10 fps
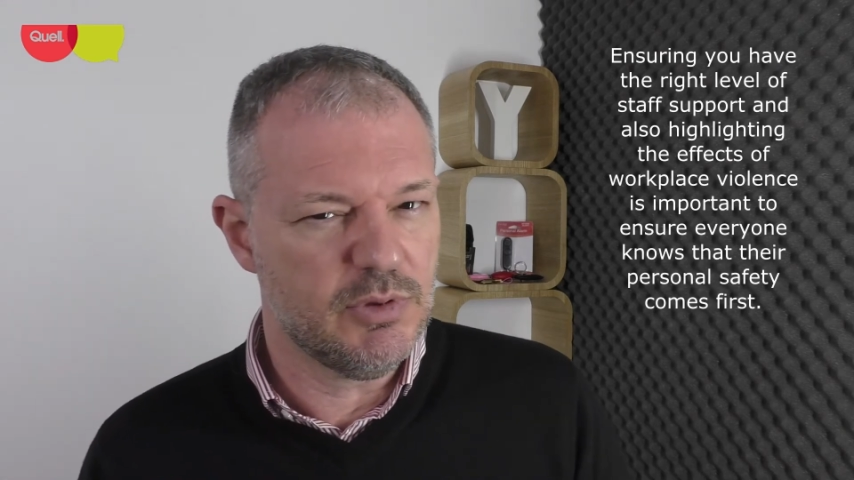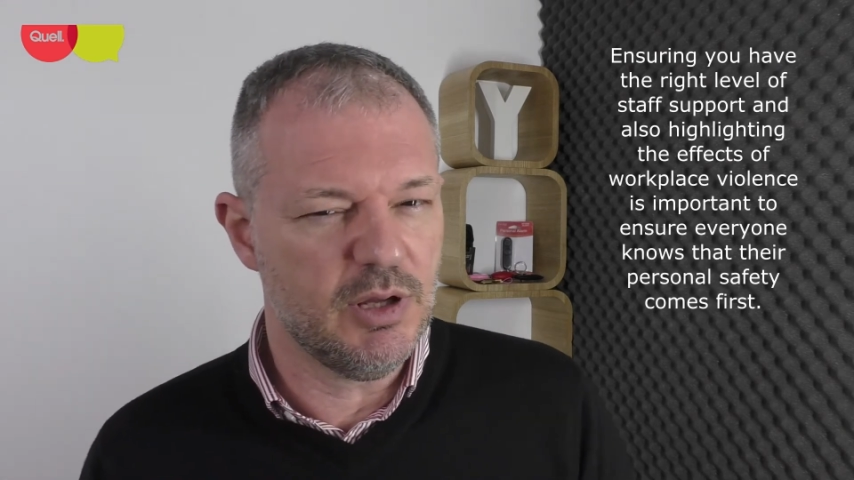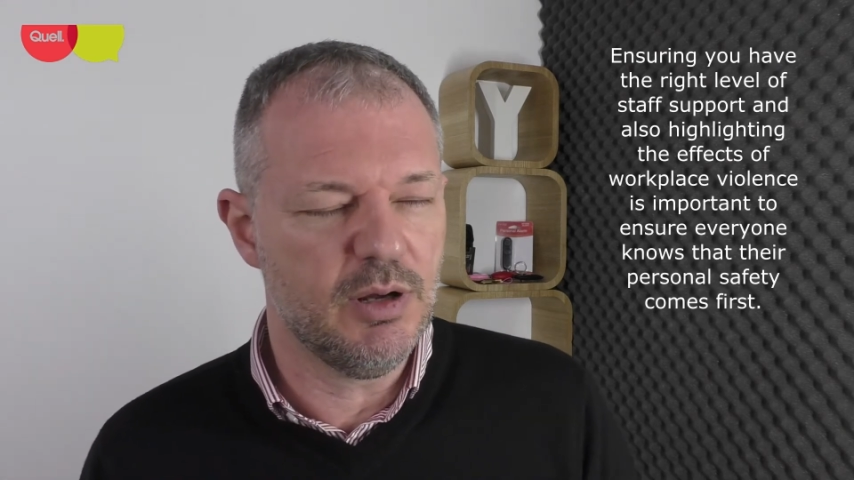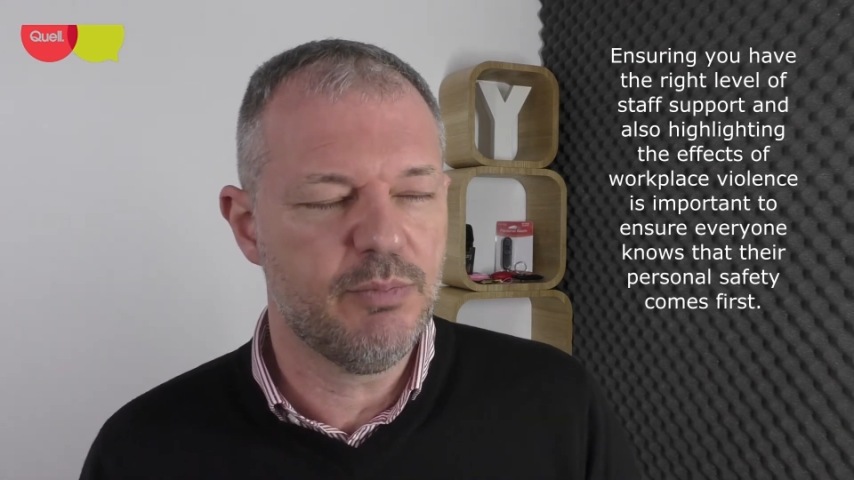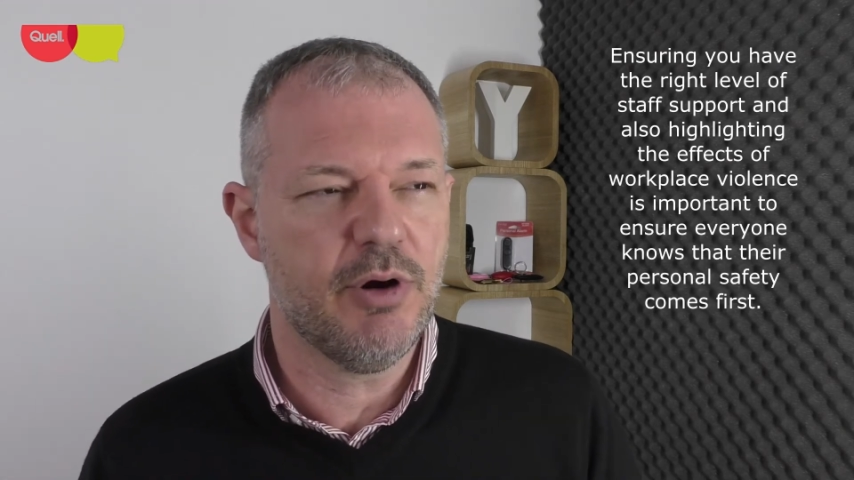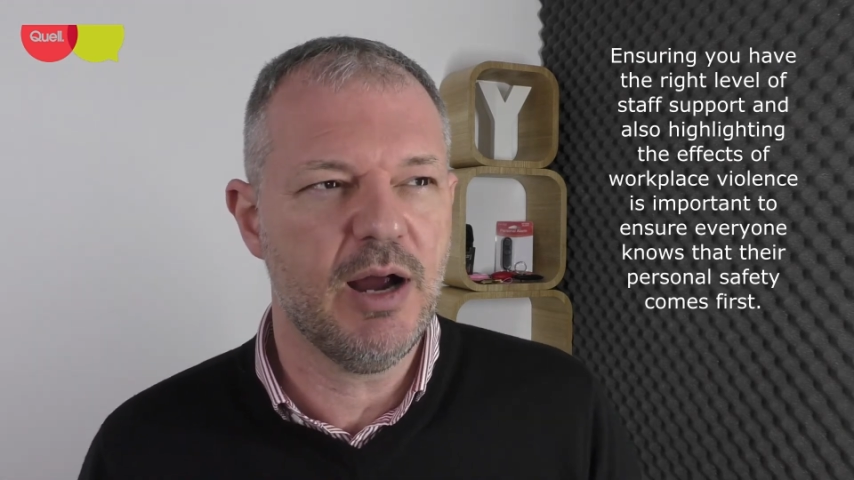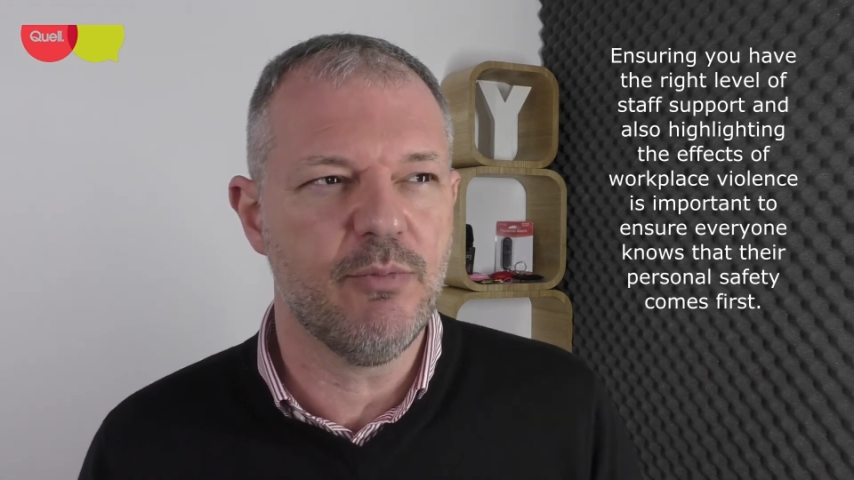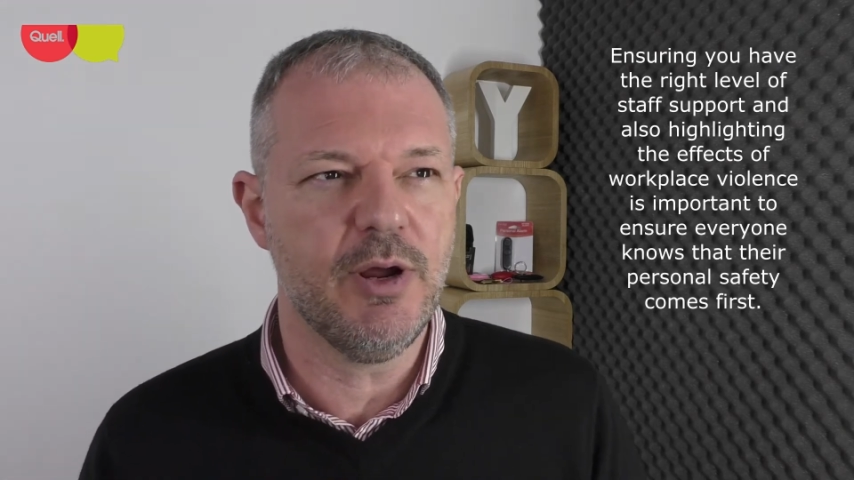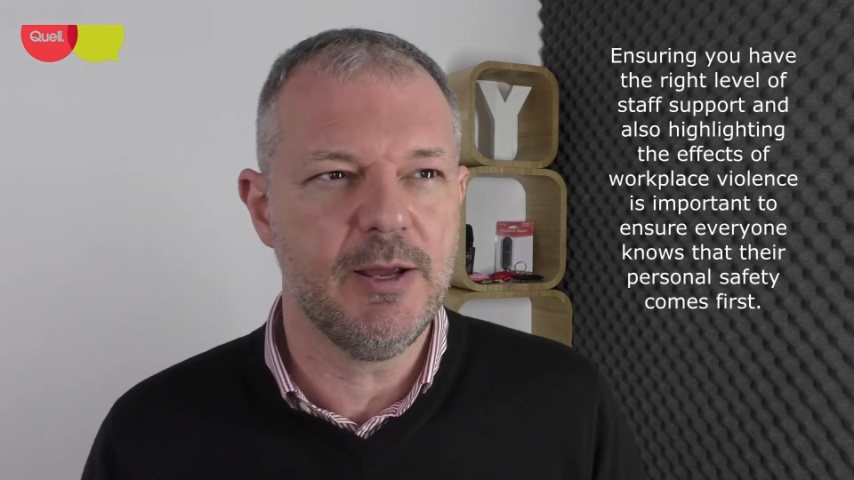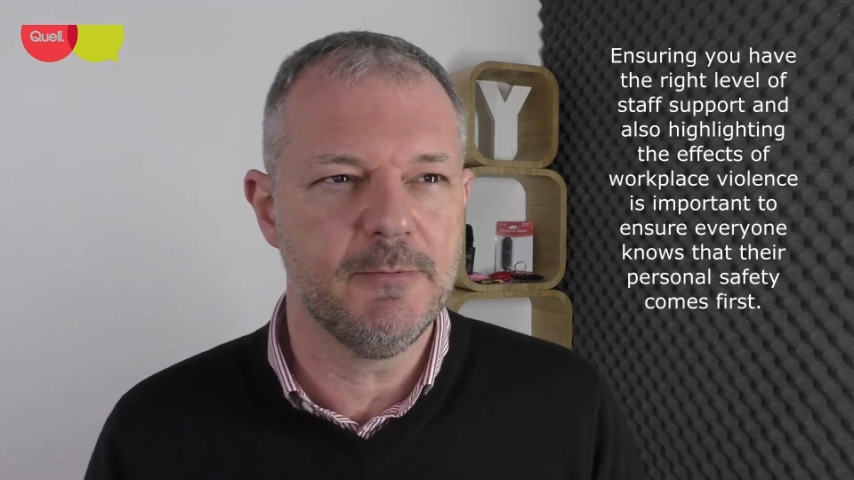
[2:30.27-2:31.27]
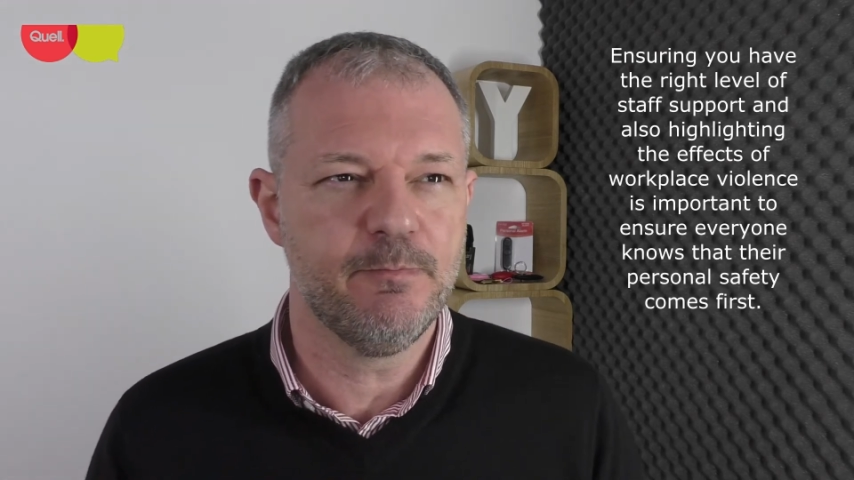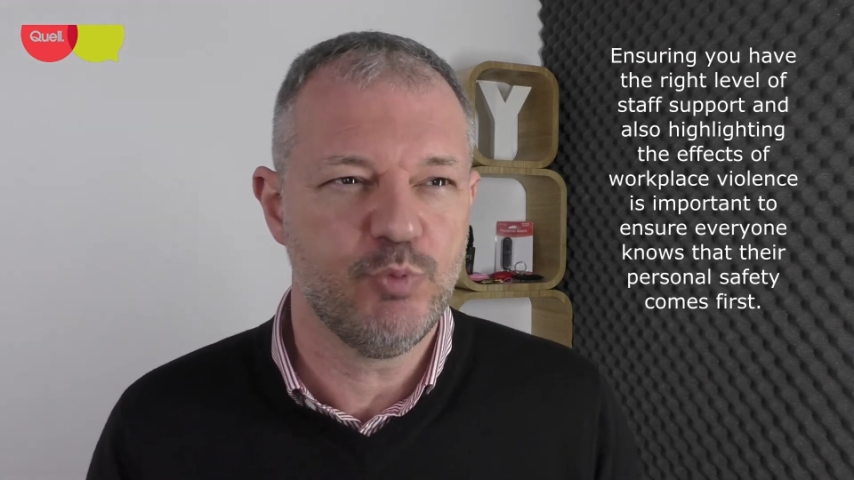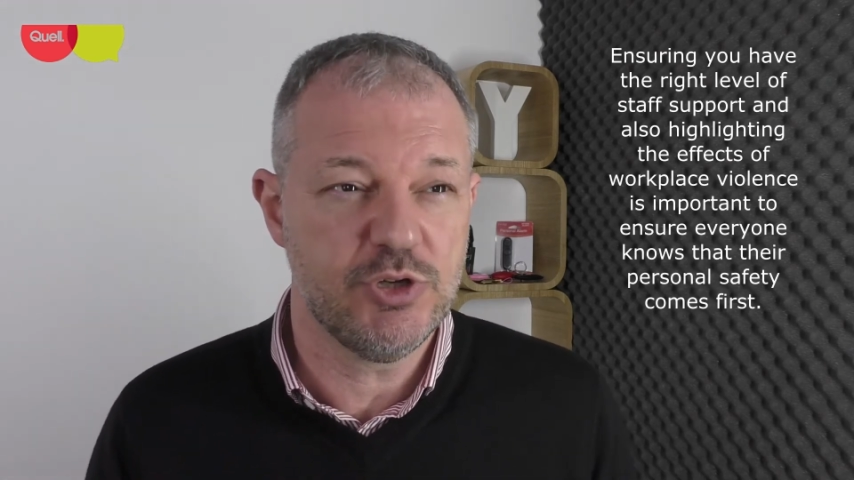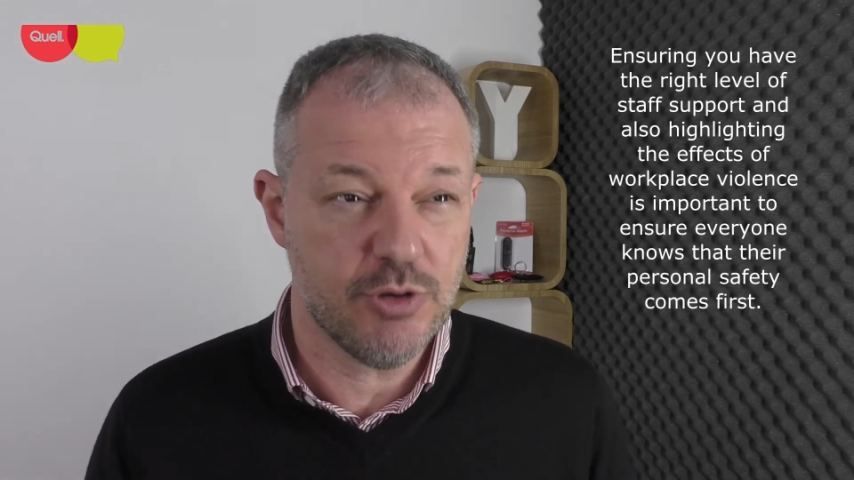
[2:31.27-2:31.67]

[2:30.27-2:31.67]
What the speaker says: the primary, and we